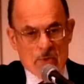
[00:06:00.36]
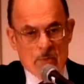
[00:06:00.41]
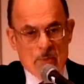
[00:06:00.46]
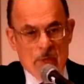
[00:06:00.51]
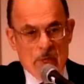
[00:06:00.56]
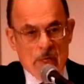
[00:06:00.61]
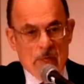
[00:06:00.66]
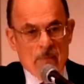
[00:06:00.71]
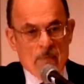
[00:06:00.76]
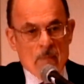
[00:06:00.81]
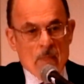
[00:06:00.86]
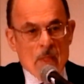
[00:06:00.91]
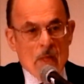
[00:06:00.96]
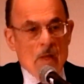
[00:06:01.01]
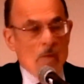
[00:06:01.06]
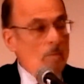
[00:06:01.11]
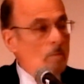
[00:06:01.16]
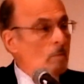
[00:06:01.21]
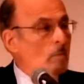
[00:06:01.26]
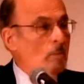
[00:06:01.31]
me
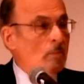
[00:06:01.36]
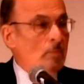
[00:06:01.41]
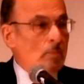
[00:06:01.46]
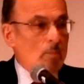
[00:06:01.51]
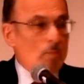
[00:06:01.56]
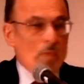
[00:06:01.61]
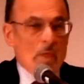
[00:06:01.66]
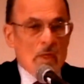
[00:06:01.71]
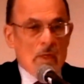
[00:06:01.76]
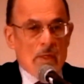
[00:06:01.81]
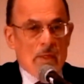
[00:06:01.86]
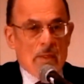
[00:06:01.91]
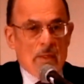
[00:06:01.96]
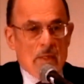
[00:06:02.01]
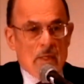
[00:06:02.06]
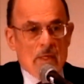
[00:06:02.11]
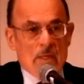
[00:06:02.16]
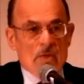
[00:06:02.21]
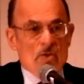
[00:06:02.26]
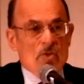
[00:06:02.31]

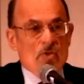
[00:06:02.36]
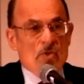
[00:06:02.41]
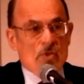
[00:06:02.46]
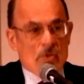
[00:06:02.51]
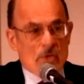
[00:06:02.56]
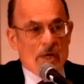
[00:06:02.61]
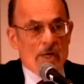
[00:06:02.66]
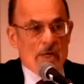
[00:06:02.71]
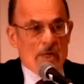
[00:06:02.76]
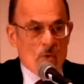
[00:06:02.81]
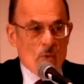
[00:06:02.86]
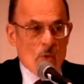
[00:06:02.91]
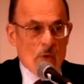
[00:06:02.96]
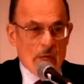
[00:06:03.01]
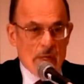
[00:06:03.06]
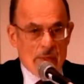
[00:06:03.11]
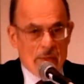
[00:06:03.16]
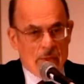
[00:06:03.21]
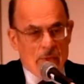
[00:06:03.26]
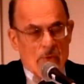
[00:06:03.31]
in a stunning
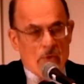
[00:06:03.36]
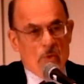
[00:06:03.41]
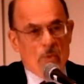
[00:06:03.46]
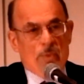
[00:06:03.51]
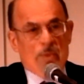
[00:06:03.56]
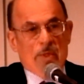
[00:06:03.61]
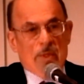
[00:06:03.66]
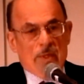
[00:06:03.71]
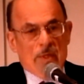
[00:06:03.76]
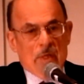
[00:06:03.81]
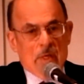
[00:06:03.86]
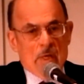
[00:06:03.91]
way in the group that